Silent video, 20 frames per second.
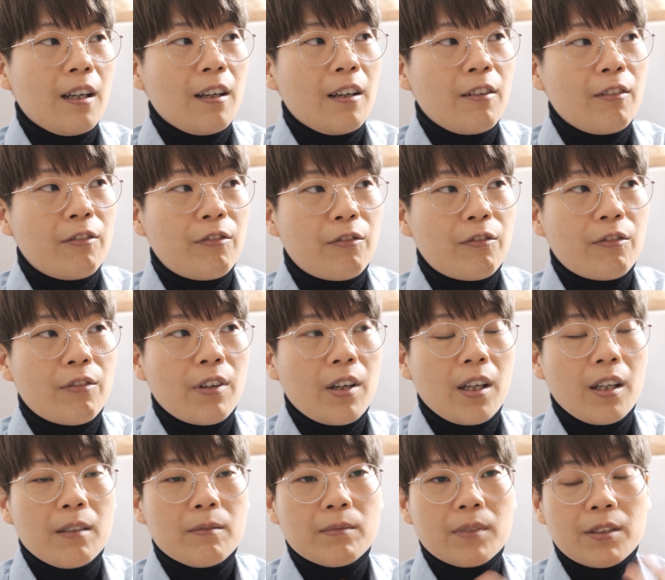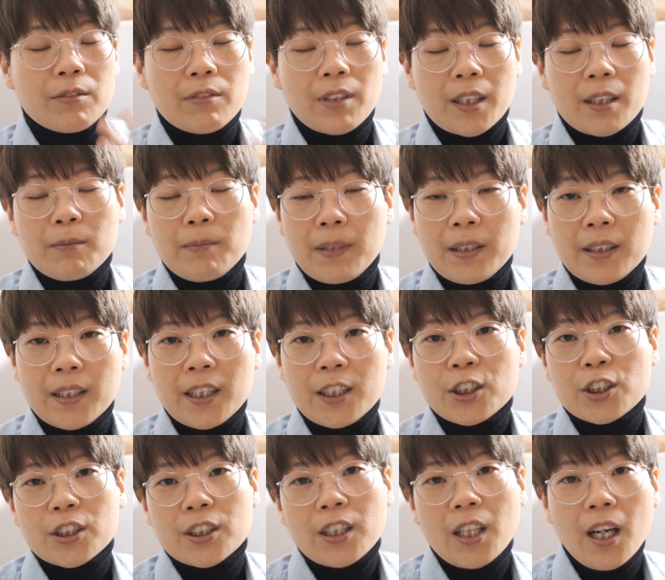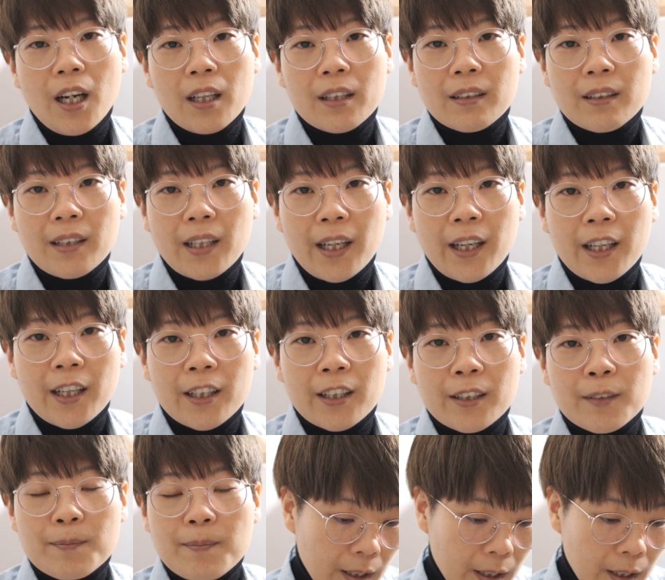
from the recommendation on there.